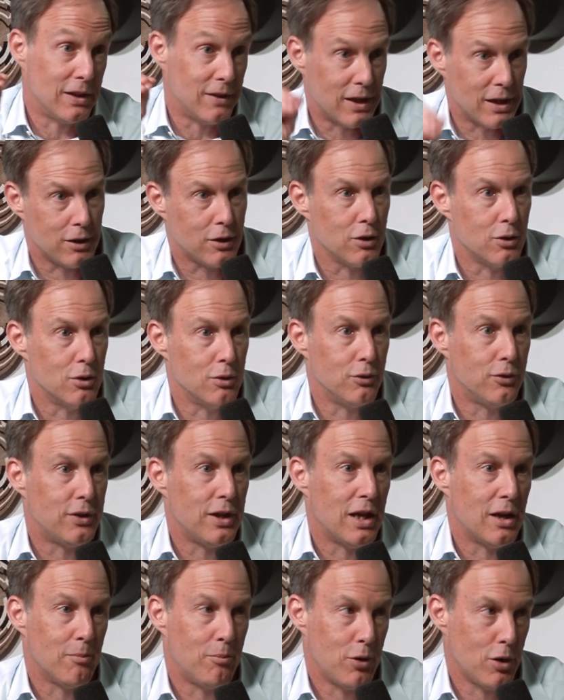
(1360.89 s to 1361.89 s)
and then it goes
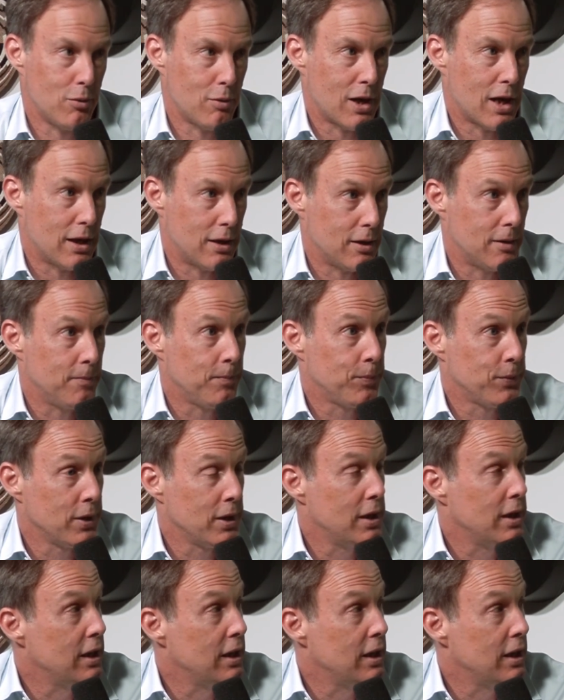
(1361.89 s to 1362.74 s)
down pro rata. Right.